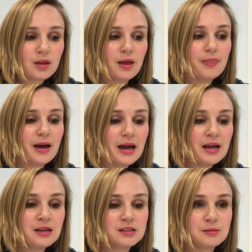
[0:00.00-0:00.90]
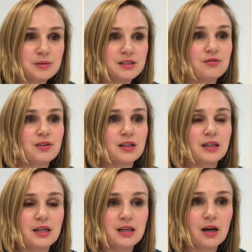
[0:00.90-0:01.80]
And they
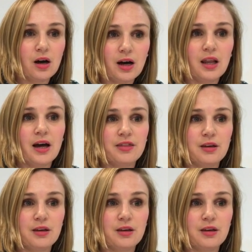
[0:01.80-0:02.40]
specifically highlight